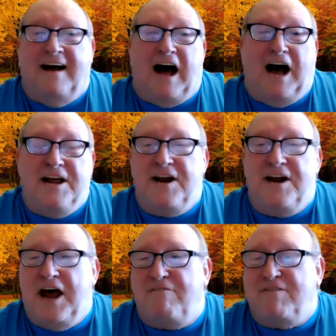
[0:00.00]
I didn't
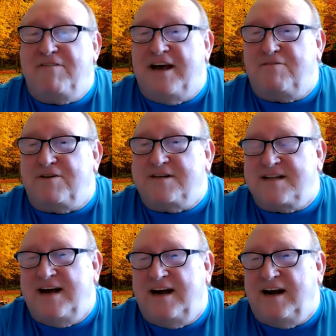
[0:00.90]
have the interest
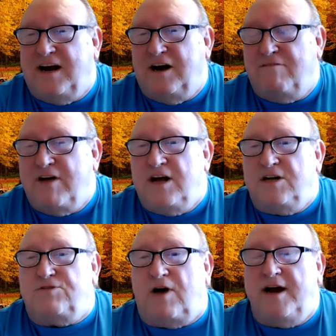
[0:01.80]
then of
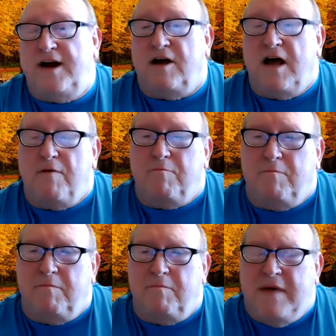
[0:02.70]
trying to
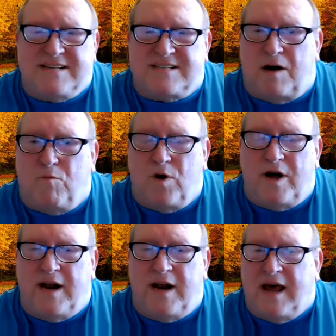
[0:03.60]
meet
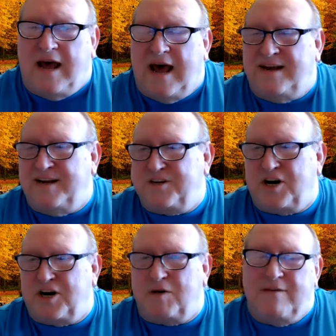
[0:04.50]
someone and
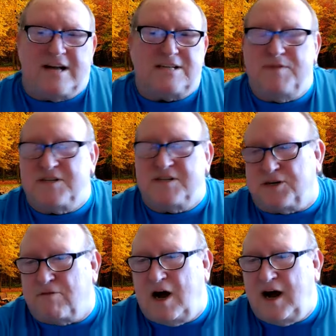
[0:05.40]
determine if that's
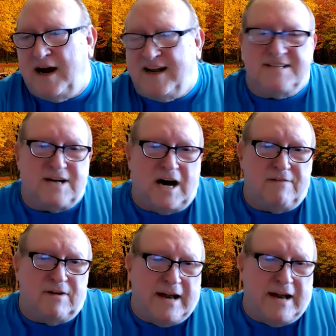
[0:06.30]
Mr. Right inside
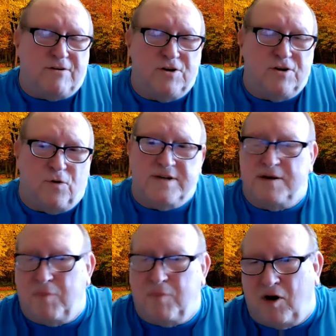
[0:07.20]
of a loud, noisy
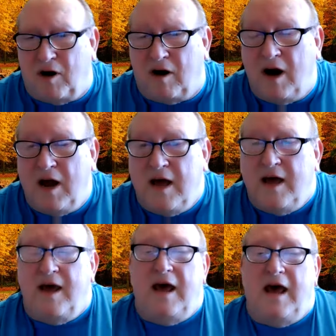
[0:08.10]
bar.
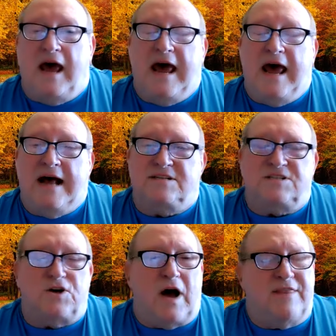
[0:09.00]
And
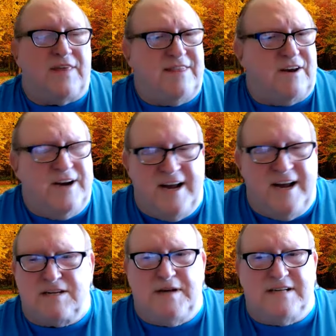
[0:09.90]
so I thought there
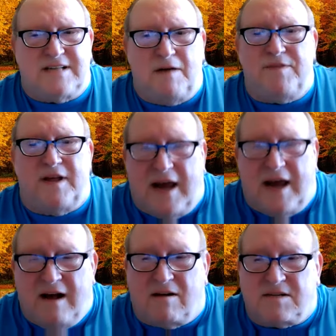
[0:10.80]
needs to be something
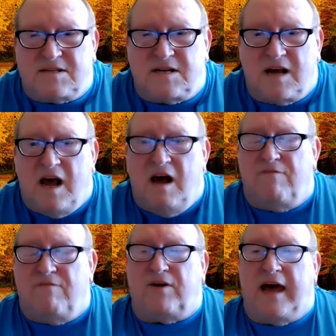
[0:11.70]
else
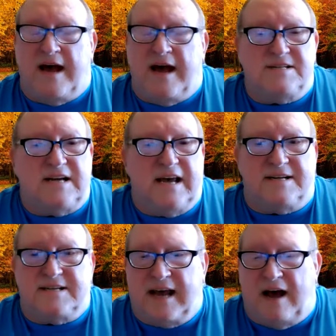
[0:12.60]
for gays to
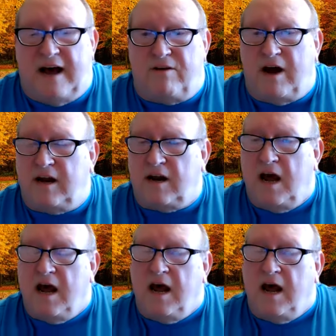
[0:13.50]
get together and